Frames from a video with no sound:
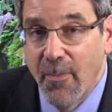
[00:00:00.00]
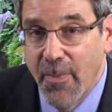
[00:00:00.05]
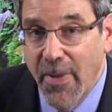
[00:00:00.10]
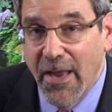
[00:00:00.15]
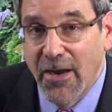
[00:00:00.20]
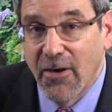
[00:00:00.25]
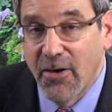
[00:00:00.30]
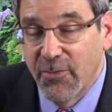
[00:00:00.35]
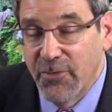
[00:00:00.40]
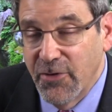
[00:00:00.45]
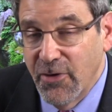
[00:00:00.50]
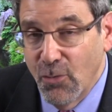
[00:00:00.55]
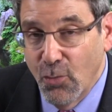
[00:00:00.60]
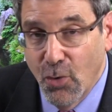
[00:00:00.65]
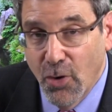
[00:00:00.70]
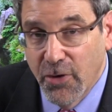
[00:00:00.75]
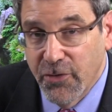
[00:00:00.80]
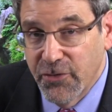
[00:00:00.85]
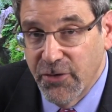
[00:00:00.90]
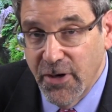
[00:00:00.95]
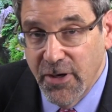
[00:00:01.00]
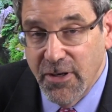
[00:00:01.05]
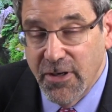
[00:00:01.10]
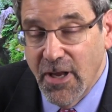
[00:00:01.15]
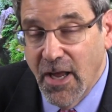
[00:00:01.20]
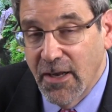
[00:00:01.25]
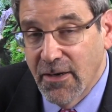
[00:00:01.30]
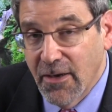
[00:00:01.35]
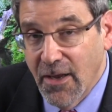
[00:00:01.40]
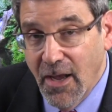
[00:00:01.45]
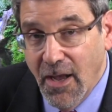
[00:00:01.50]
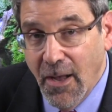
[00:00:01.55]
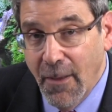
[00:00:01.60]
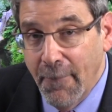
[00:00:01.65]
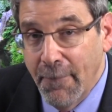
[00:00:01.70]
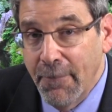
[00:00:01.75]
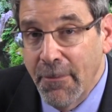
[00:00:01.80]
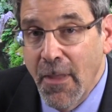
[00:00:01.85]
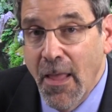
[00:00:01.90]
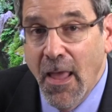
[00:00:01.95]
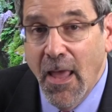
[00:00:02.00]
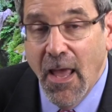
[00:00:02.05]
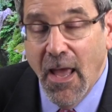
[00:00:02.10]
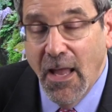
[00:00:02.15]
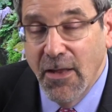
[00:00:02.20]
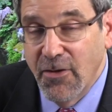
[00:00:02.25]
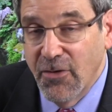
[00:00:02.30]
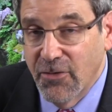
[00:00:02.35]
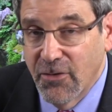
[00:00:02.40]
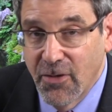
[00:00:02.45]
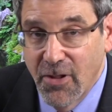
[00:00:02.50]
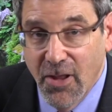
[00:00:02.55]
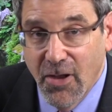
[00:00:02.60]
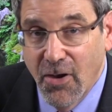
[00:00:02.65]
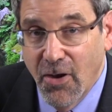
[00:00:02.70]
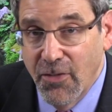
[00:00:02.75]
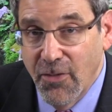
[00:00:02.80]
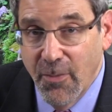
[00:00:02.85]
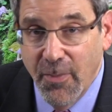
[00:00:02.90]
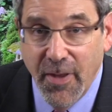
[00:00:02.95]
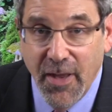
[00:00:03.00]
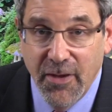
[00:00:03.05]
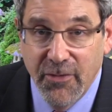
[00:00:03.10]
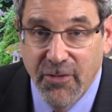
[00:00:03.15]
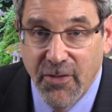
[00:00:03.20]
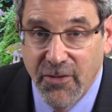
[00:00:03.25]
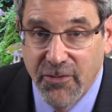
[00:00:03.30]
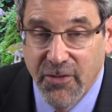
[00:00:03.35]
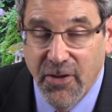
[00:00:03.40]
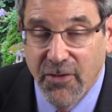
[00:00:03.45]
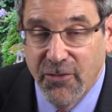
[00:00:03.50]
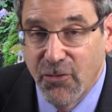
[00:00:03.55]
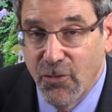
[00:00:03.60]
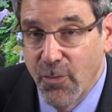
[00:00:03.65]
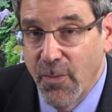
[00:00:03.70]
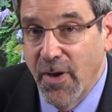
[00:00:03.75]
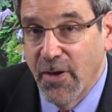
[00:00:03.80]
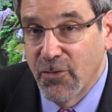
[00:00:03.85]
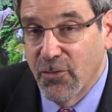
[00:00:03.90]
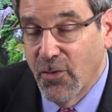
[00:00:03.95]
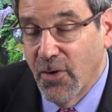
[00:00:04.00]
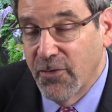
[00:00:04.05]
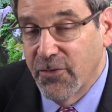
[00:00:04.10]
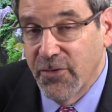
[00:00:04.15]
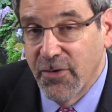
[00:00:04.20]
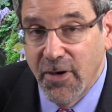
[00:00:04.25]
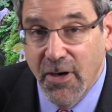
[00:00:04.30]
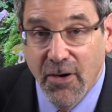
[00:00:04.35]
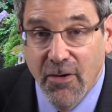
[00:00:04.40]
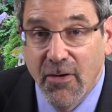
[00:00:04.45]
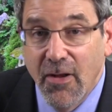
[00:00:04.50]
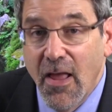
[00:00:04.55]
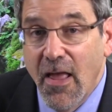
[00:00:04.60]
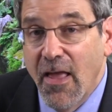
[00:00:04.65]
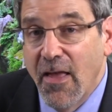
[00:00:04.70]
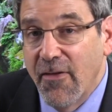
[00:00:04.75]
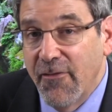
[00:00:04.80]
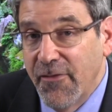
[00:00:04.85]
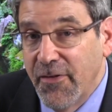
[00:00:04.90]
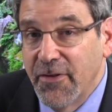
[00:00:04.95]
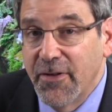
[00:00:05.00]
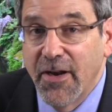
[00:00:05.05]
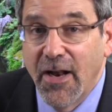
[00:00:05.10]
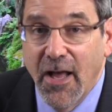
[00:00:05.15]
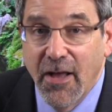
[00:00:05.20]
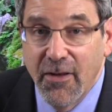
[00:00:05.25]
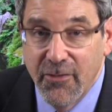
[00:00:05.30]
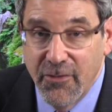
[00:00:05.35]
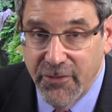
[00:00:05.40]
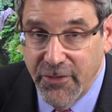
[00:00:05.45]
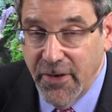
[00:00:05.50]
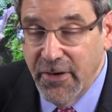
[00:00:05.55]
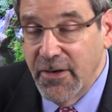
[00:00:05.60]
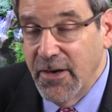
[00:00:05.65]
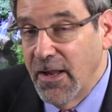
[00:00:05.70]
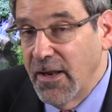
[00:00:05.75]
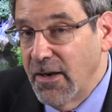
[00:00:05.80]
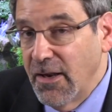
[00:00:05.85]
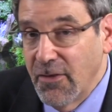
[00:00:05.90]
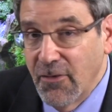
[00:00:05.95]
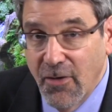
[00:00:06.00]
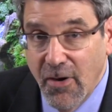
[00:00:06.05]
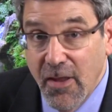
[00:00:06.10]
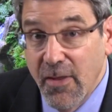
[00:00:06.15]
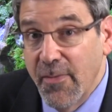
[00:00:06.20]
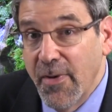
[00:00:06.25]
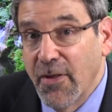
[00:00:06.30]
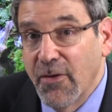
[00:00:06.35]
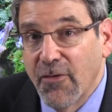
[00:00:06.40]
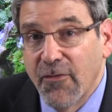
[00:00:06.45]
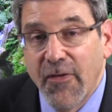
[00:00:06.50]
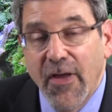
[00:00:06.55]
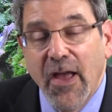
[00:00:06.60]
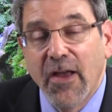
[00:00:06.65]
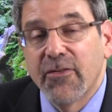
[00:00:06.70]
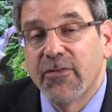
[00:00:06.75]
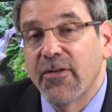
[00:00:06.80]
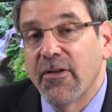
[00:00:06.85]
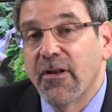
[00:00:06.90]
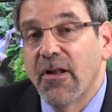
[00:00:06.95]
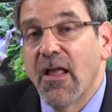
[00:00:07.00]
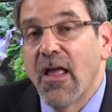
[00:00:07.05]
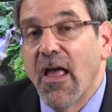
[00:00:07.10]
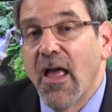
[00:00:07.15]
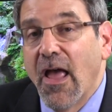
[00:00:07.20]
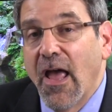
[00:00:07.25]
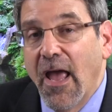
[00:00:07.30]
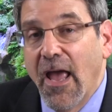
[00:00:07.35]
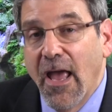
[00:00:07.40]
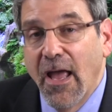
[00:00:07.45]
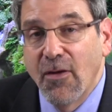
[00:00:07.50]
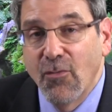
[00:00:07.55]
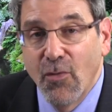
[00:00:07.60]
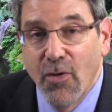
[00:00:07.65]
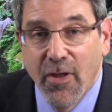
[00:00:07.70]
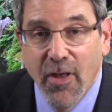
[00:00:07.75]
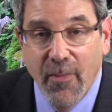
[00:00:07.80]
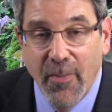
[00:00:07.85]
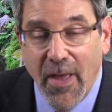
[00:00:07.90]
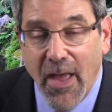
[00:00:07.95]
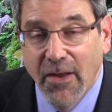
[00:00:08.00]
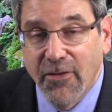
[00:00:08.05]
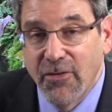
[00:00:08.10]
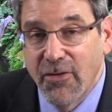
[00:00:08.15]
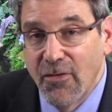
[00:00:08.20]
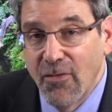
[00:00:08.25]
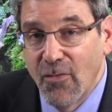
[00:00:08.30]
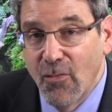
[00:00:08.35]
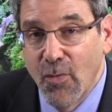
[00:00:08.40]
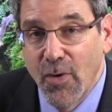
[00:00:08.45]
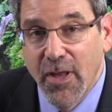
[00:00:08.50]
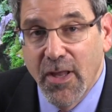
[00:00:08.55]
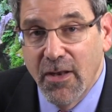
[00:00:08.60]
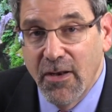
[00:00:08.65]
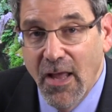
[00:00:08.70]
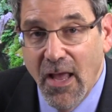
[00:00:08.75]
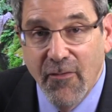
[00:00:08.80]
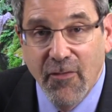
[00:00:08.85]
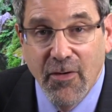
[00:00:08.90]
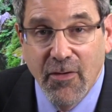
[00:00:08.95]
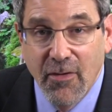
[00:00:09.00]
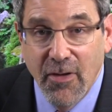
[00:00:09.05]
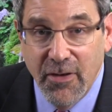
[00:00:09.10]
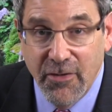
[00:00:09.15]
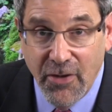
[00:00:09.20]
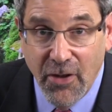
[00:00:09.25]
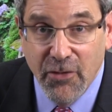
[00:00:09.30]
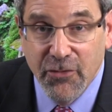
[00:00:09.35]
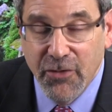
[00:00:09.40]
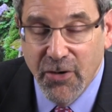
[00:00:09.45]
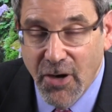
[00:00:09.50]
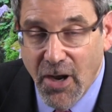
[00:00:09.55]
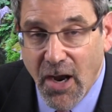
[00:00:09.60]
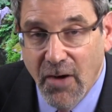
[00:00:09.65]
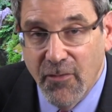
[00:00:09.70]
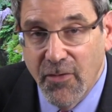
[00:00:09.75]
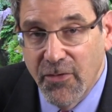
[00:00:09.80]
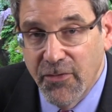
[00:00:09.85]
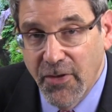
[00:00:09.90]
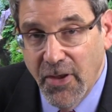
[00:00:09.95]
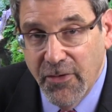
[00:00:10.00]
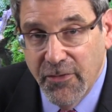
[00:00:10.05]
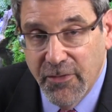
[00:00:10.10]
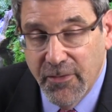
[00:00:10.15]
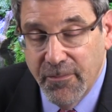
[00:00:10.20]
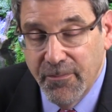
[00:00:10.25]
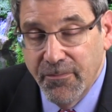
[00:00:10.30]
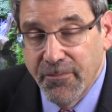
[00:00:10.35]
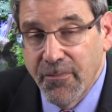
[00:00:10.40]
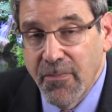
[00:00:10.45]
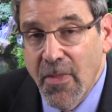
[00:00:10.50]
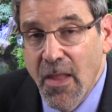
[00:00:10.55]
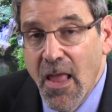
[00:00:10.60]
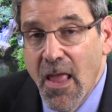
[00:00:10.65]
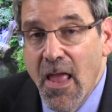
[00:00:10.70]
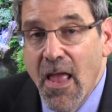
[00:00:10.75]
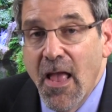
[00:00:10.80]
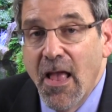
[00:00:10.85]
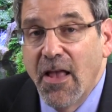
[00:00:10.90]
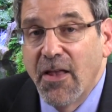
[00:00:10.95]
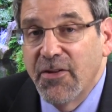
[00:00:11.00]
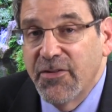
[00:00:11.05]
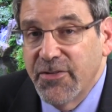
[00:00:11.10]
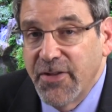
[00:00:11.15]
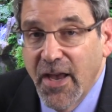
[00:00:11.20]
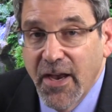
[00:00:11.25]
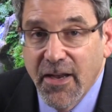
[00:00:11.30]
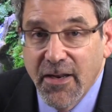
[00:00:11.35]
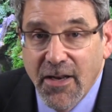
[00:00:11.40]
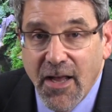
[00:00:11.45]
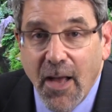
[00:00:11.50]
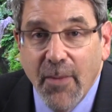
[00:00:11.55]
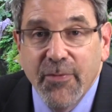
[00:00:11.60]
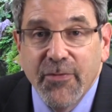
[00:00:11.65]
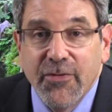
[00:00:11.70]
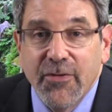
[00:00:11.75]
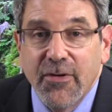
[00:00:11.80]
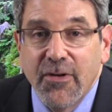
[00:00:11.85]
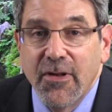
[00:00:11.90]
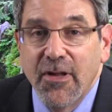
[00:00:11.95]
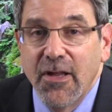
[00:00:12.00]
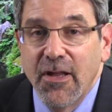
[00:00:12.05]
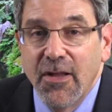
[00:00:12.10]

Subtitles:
bankruptcyworksheet.com, and just click on the page that says 2-page questionnaire, fill it out and send it in, either email or fax it, and we'll get back to you and we can have an intelligent conversation. Second option